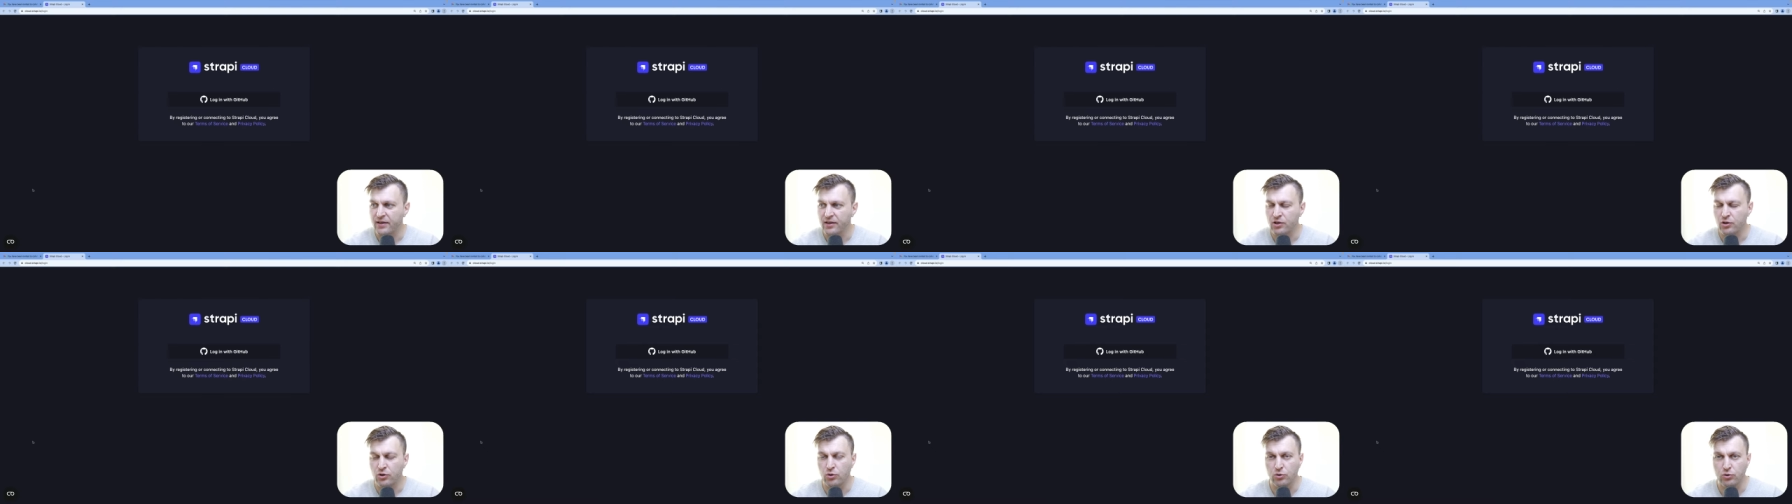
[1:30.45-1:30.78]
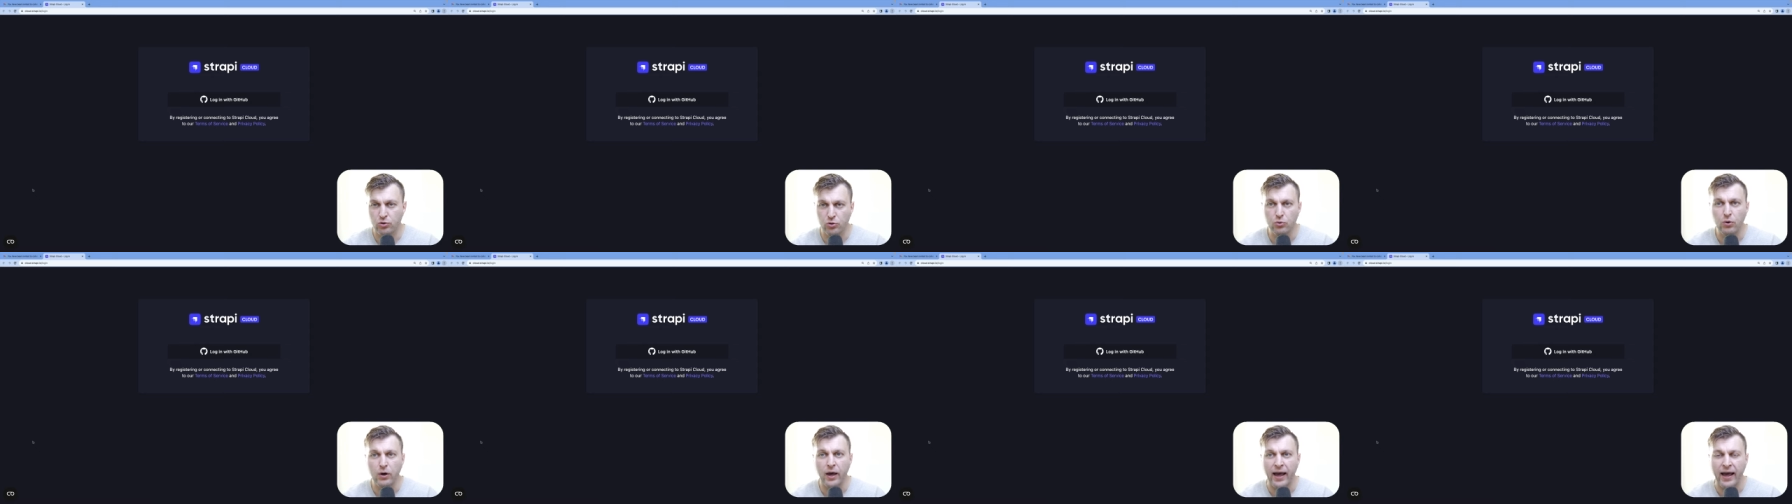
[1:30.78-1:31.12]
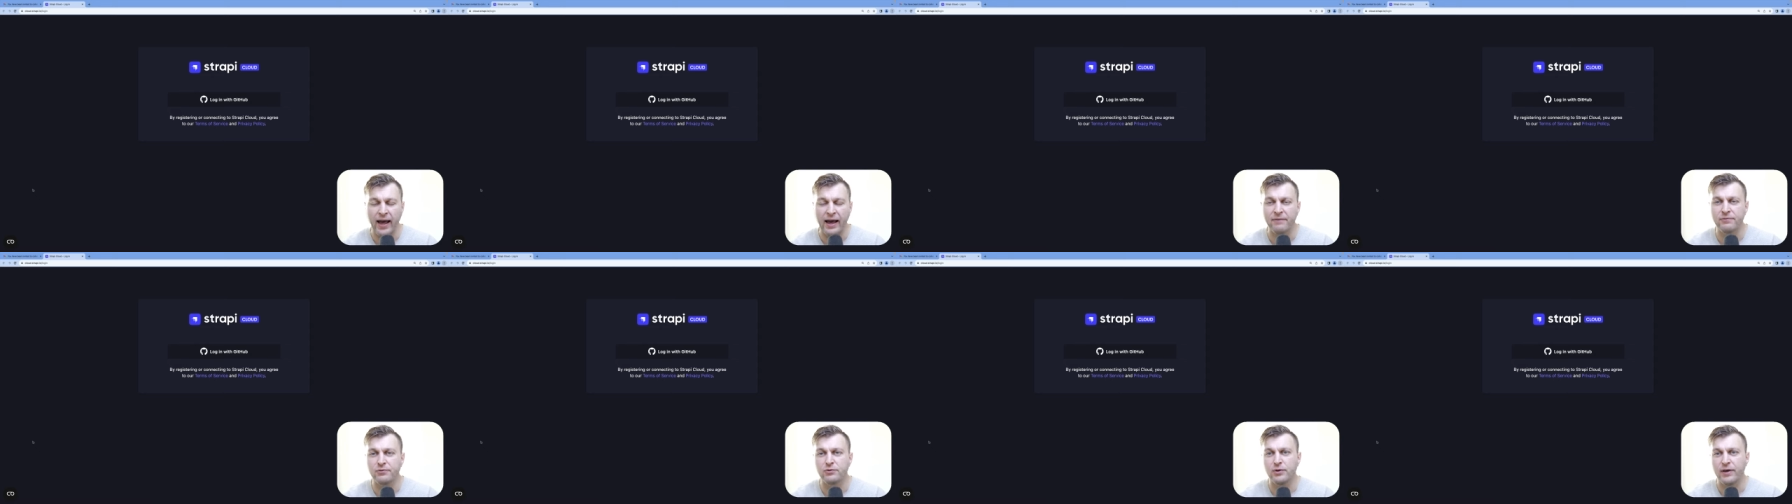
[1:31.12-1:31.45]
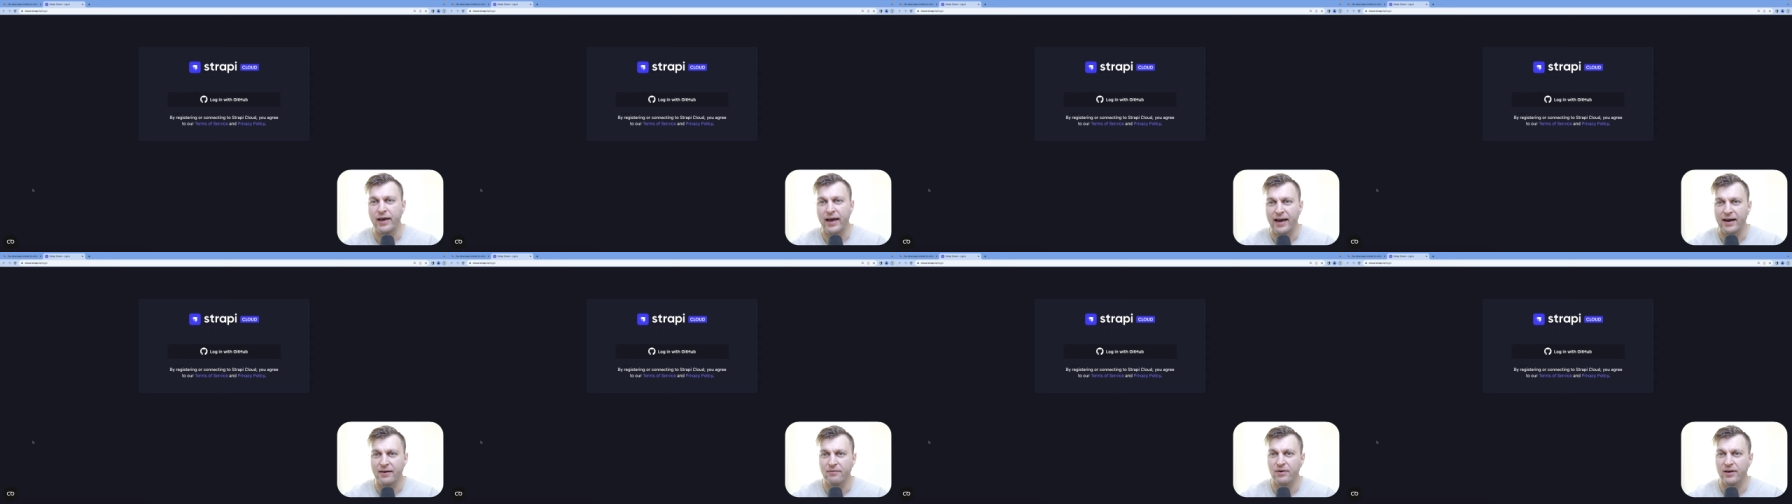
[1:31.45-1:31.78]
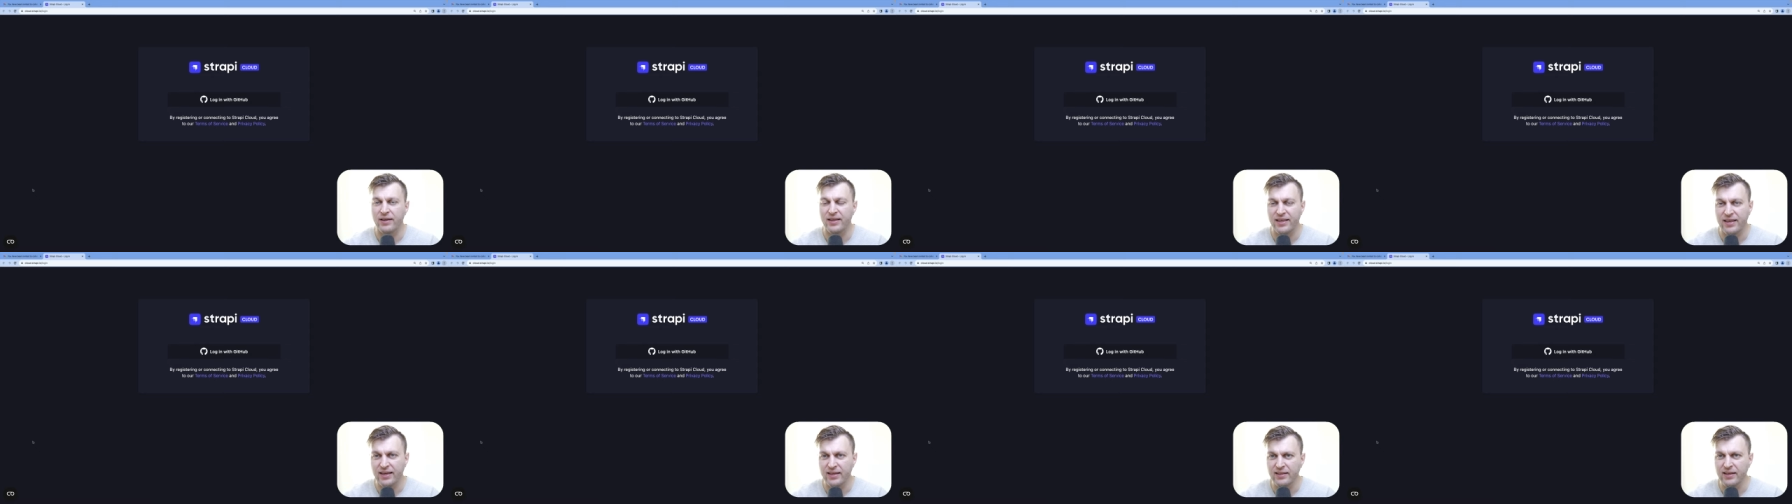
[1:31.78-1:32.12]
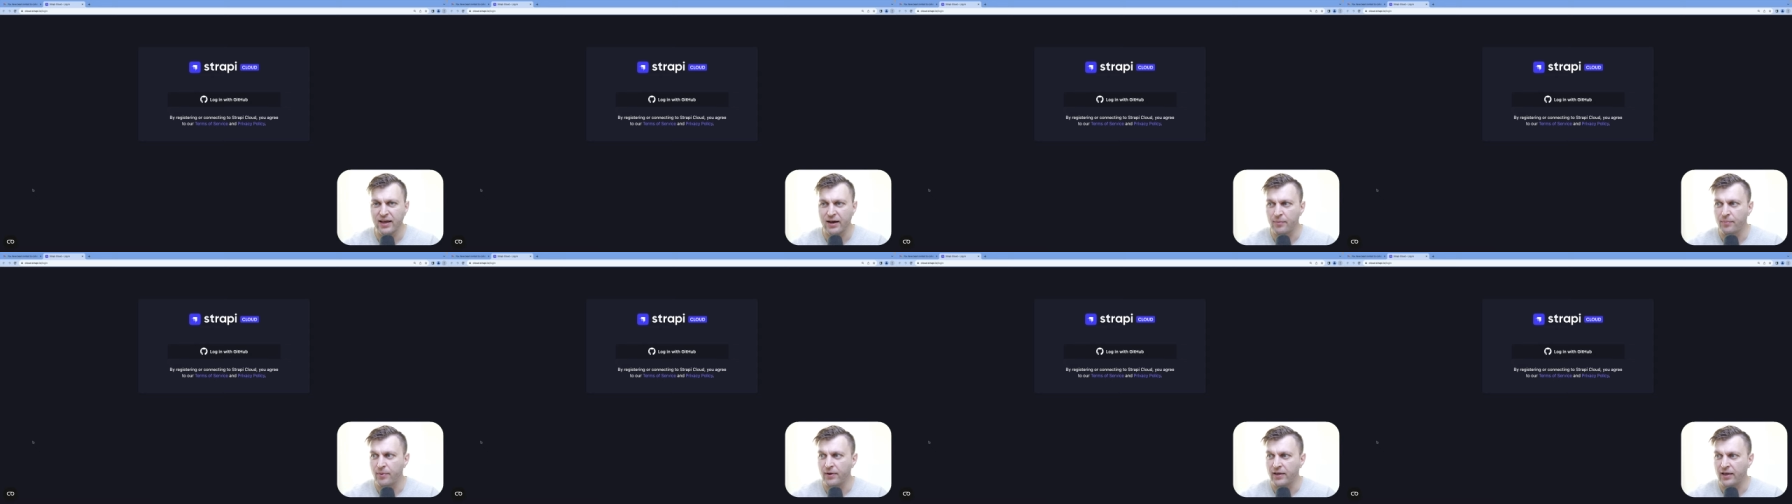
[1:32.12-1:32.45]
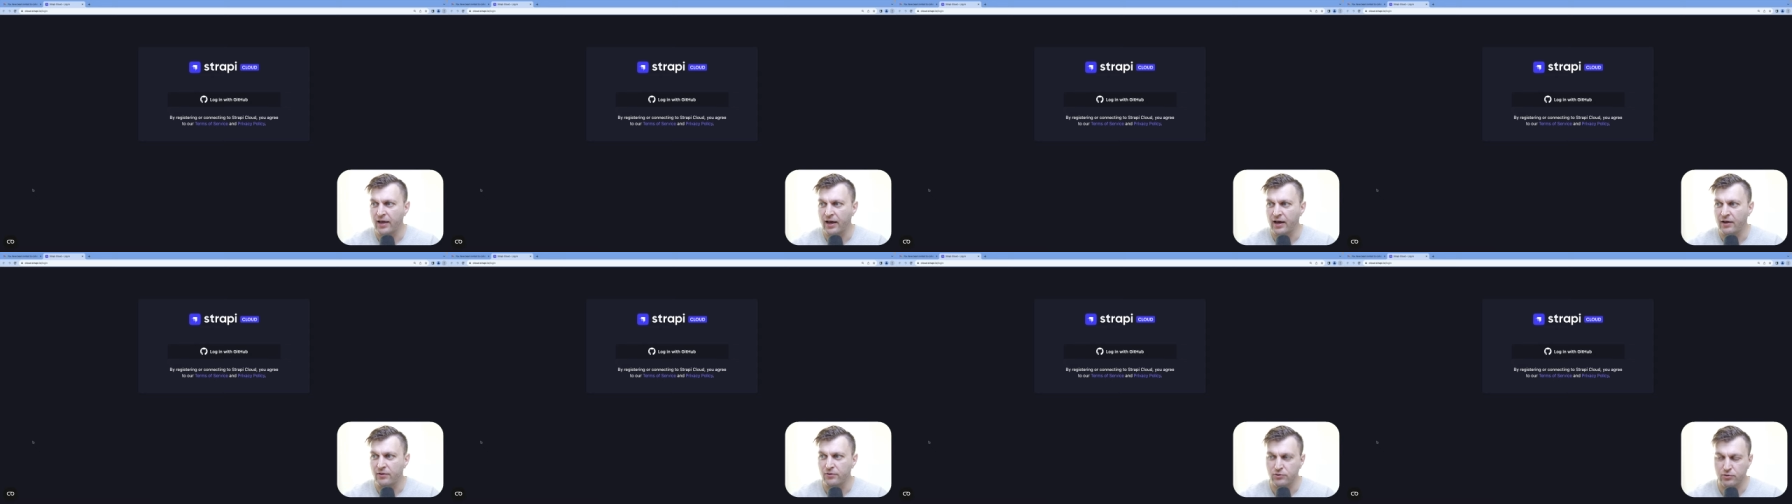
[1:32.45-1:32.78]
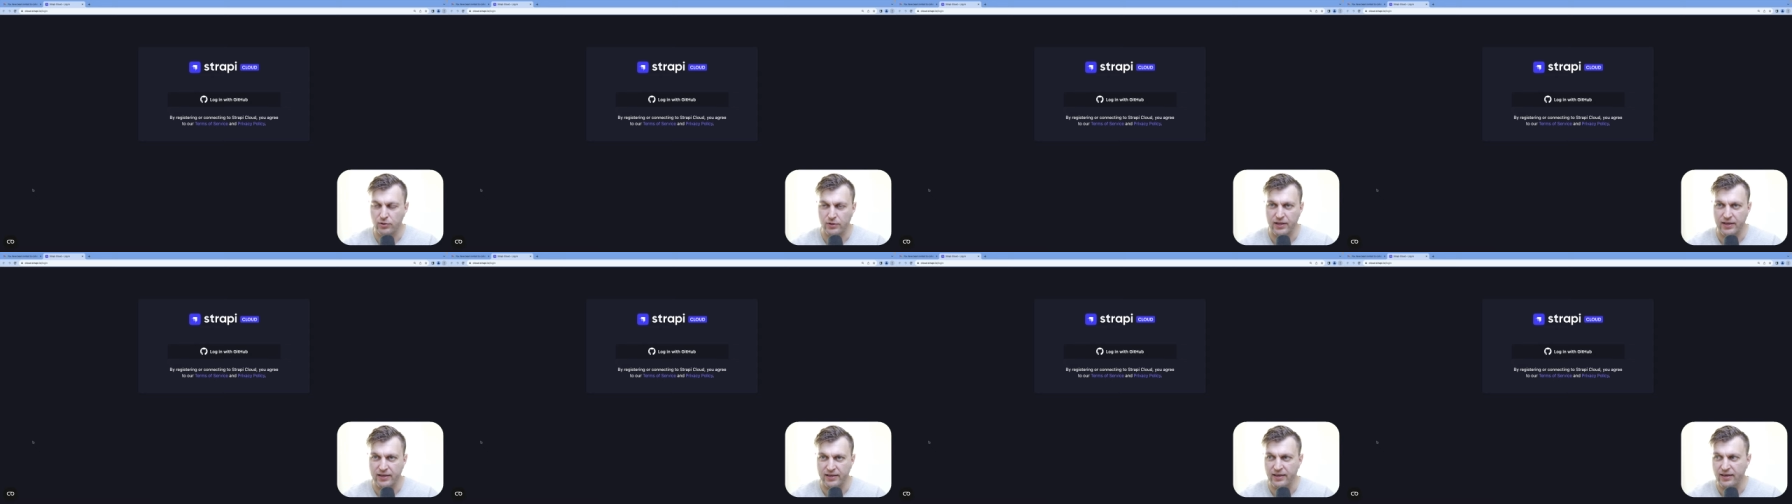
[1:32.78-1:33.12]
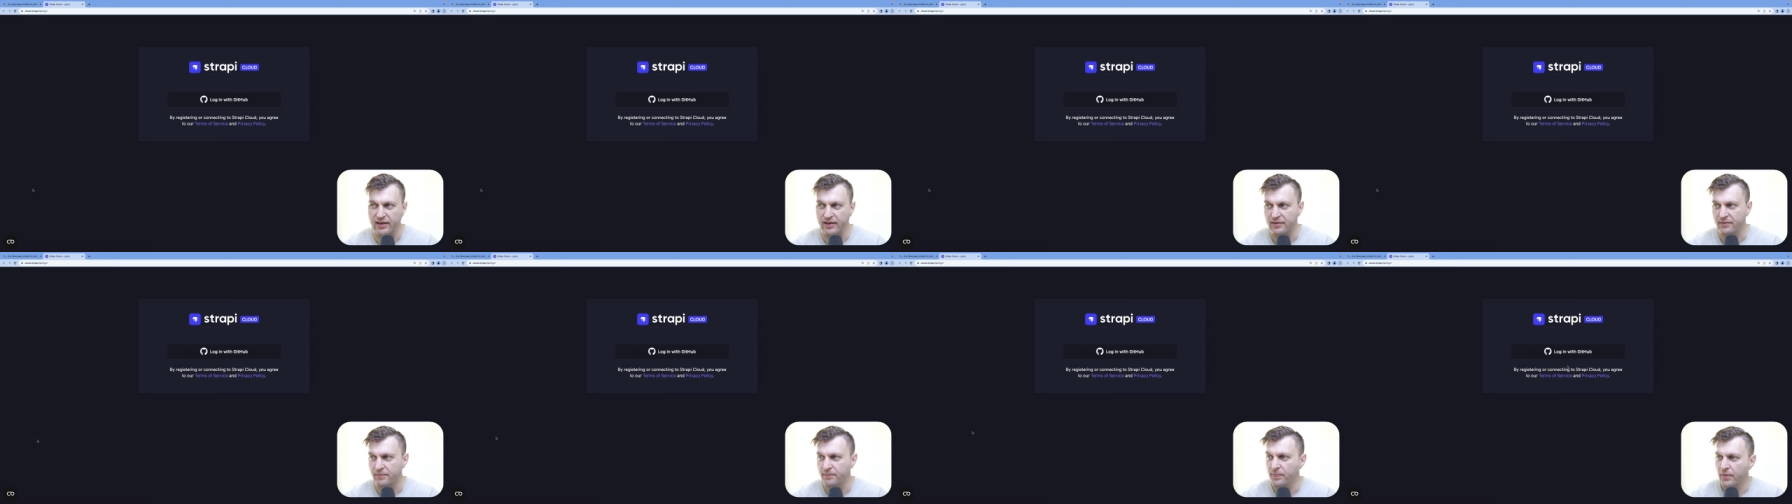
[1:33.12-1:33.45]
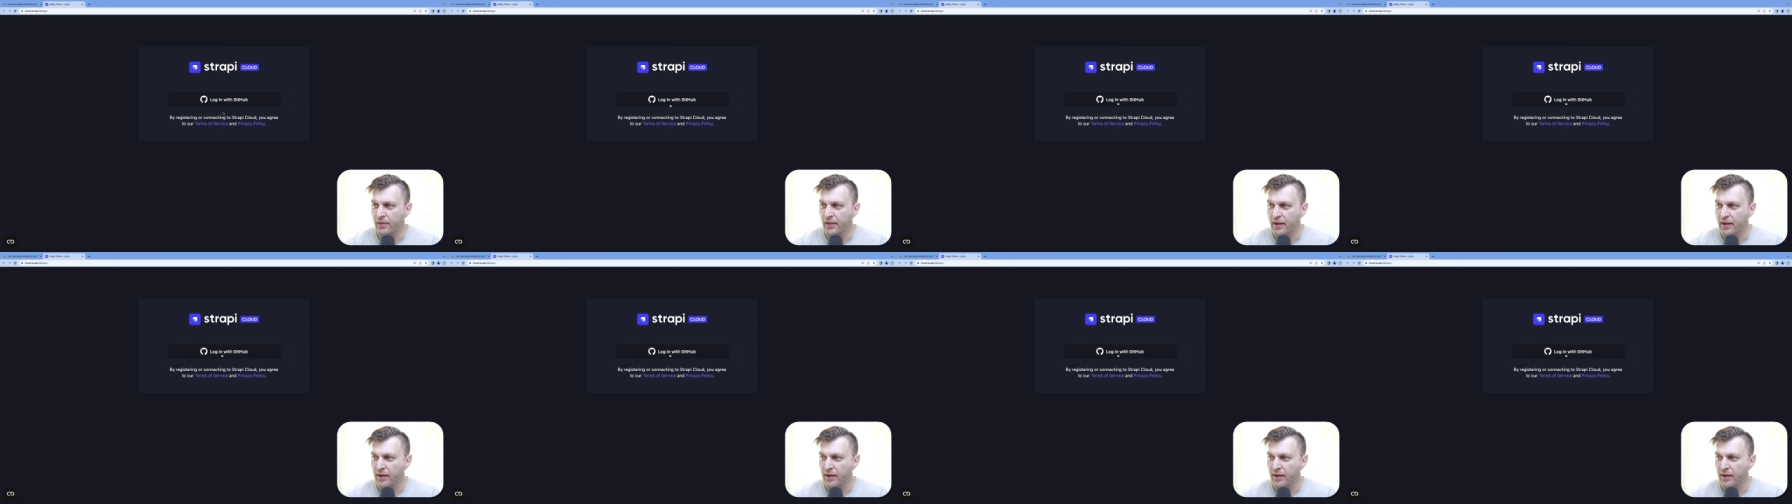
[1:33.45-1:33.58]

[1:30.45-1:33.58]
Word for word: You do have to have a GitHub account to log in.